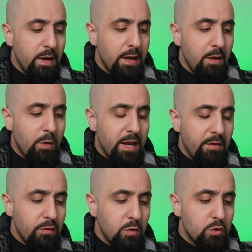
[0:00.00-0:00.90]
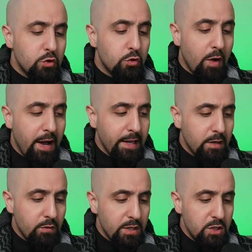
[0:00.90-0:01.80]
whenever you try
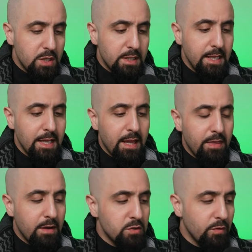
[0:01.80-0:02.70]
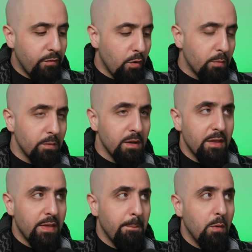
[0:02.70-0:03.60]
and reach a deal and there's a
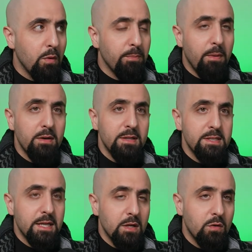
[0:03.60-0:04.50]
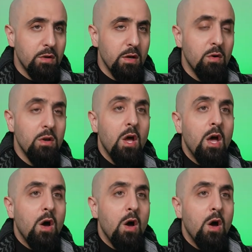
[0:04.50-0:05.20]
formula that both parties can agree on,